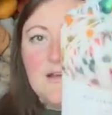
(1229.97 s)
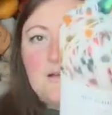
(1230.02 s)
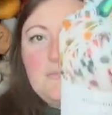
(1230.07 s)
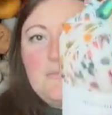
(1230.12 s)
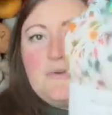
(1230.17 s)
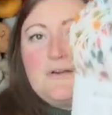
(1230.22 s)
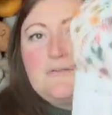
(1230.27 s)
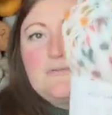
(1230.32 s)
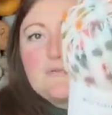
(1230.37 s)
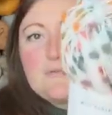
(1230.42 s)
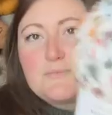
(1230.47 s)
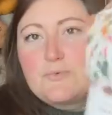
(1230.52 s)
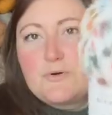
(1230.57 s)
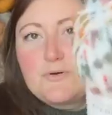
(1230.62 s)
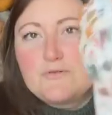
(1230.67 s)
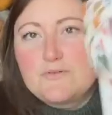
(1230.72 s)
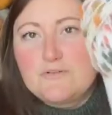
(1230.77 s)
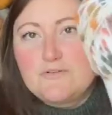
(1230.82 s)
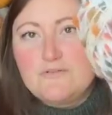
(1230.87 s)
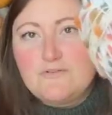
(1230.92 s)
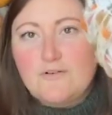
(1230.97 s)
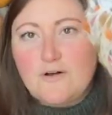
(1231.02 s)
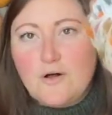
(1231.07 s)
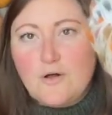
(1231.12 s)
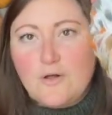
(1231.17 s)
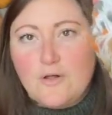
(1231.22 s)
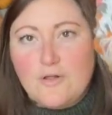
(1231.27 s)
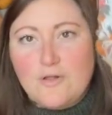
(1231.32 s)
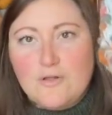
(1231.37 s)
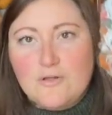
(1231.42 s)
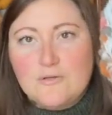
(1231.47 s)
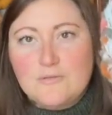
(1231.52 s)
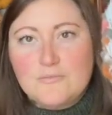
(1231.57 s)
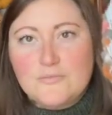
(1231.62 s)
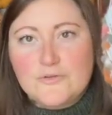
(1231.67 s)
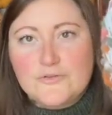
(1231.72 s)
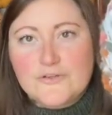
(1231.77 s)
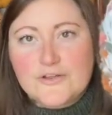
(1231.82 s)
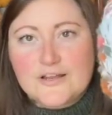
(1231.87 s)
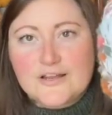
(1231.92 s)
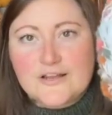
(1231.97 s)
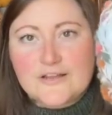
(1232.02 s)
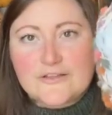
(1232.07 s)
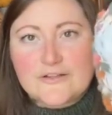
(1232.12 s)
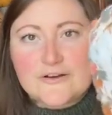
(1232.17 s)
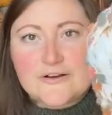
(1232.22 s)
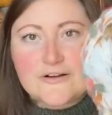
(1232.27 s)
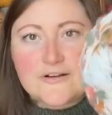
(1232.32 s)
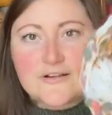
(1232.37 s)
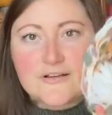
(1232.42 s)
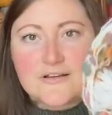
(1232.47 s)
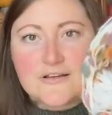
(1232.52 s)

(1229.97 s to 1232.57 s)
but it was more of a fall multicolored.